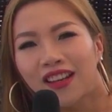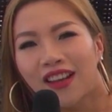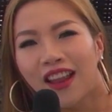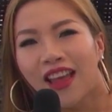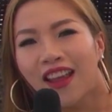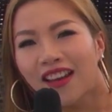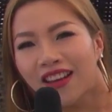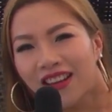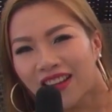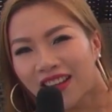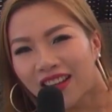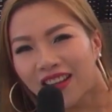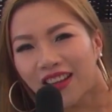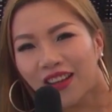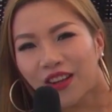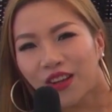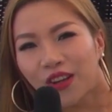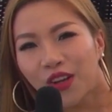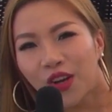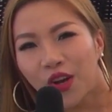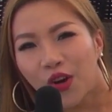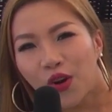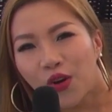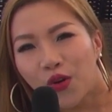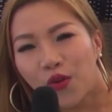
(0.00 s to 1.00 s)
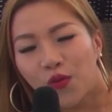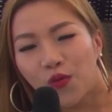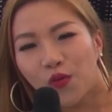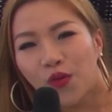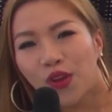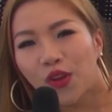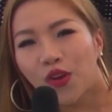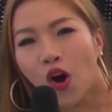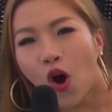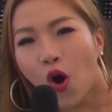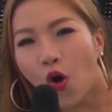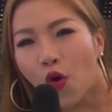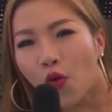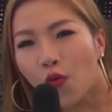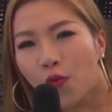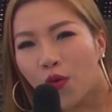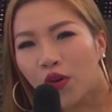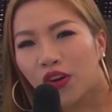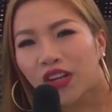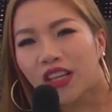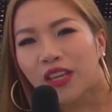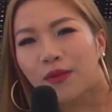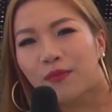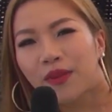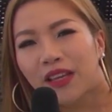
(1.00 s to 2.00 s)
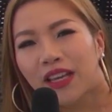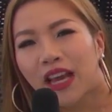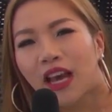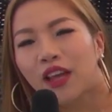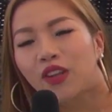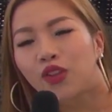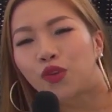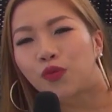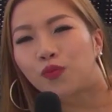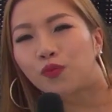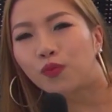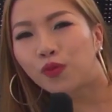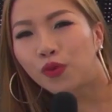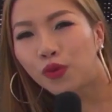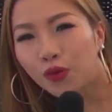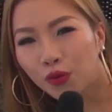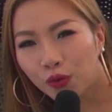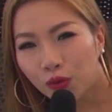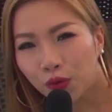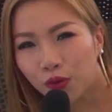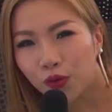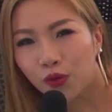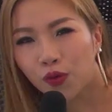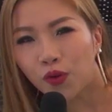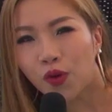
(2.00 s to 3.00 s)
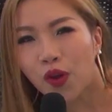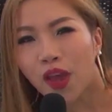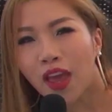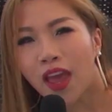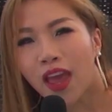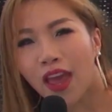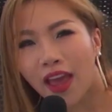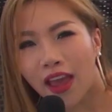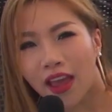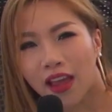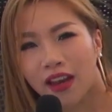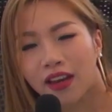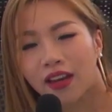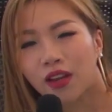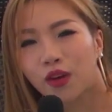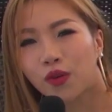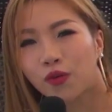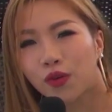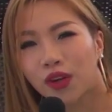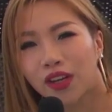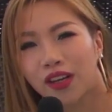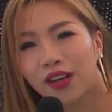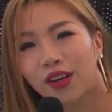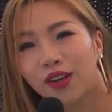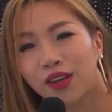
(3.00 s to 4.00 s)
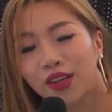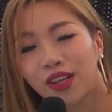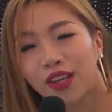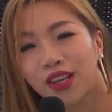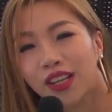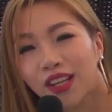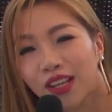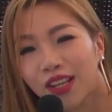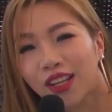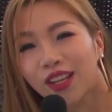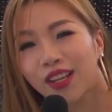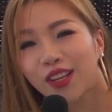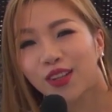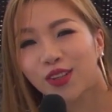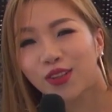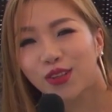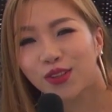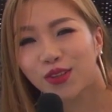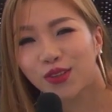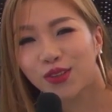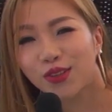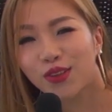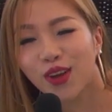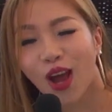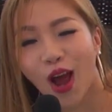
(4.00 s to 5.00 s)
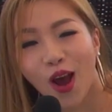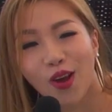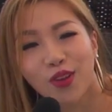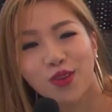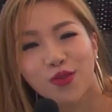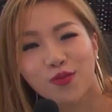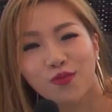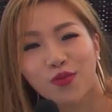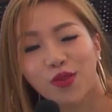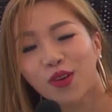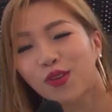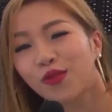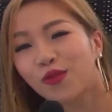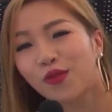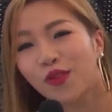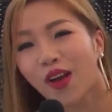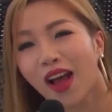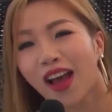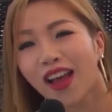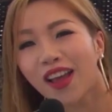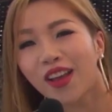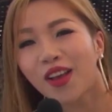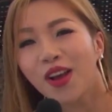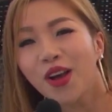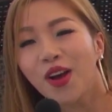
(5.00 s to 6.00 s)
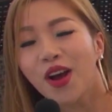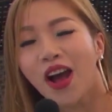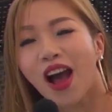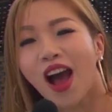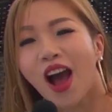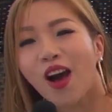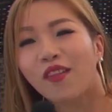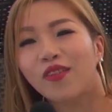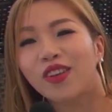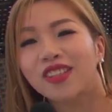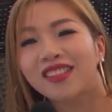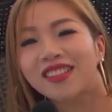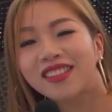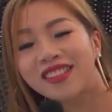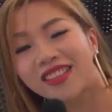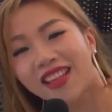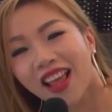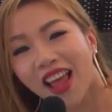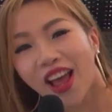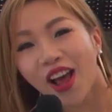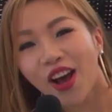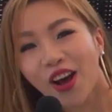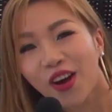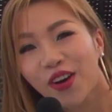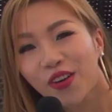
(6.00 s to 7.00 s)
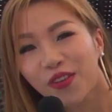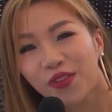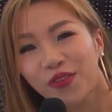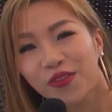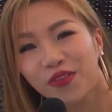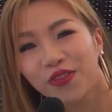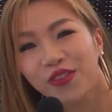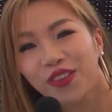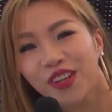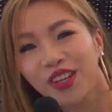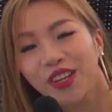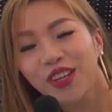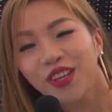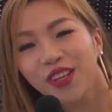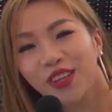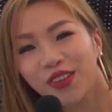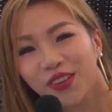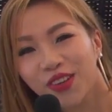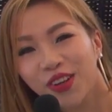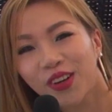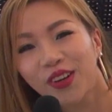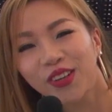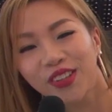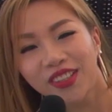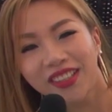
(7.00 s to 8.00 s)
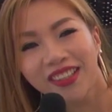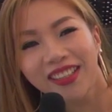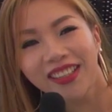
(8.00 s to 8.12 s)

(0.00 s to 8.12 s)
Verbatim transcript: learning, we whole body become the blue, and uh, we need to how to provide ourselves, you know.